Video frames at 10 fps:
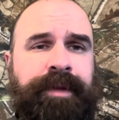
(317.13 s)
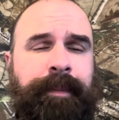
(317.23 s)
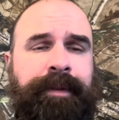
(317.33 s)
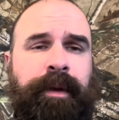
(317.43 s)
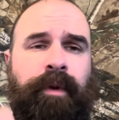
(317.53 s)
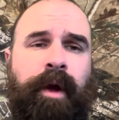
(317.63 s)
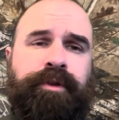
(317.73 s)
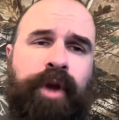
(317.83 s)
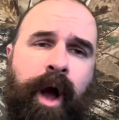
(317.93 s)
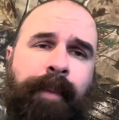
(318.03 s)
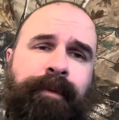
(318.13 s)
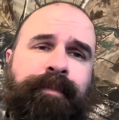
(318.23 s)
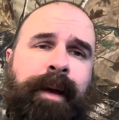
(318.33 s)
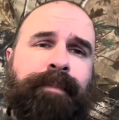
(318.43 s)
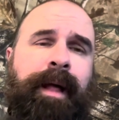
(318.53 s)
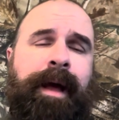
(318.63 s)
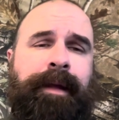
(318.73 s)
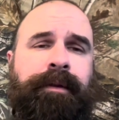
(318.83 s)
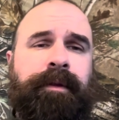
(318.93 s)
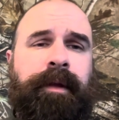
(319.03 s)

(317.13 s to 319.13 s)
I mean, they were on top of my blind,